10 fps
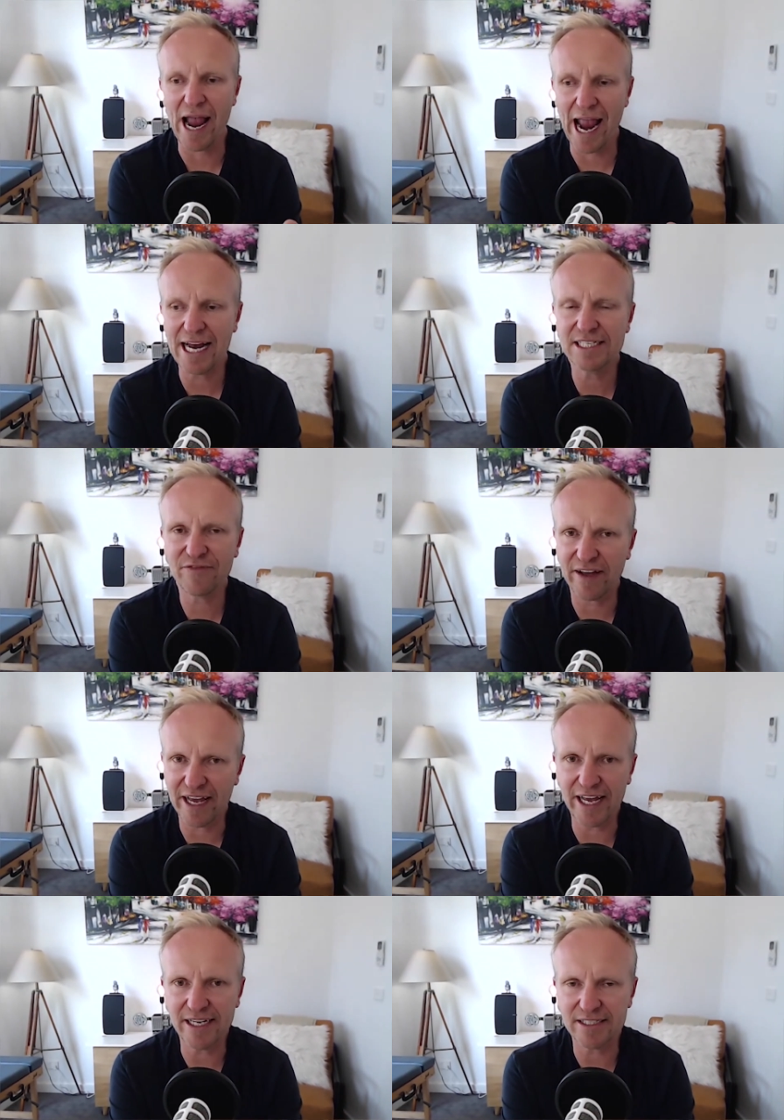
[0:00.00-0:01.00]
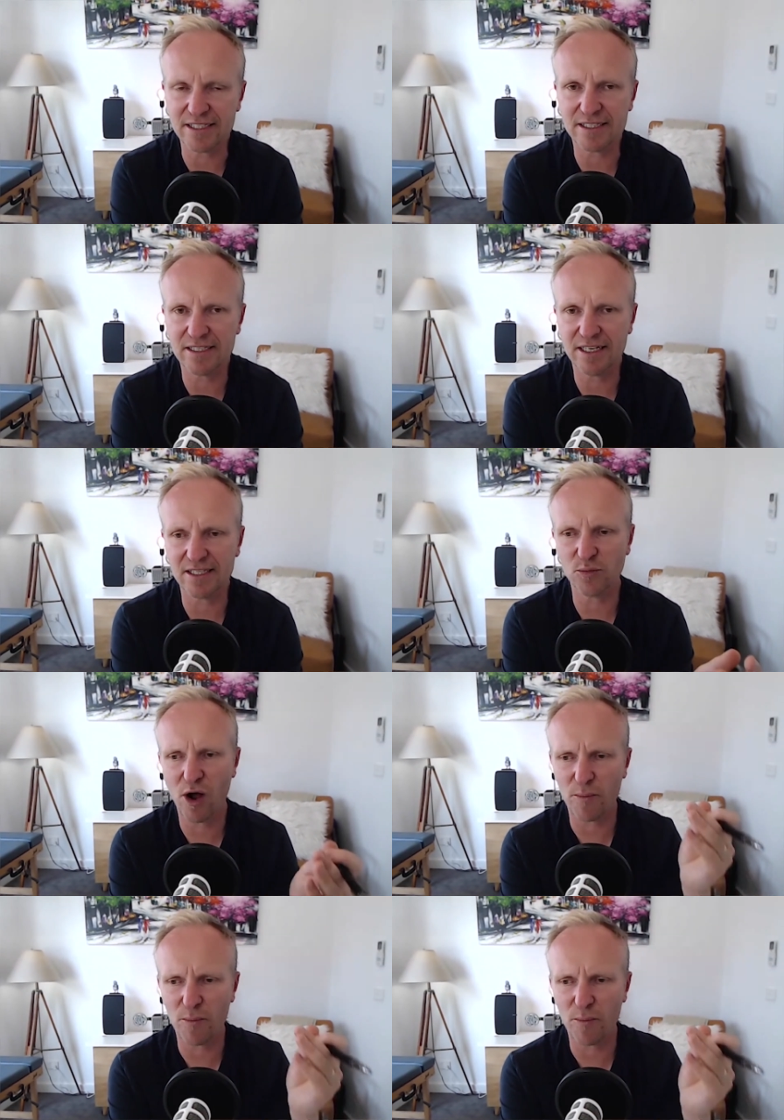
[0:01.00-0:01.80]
and for ease as, as well.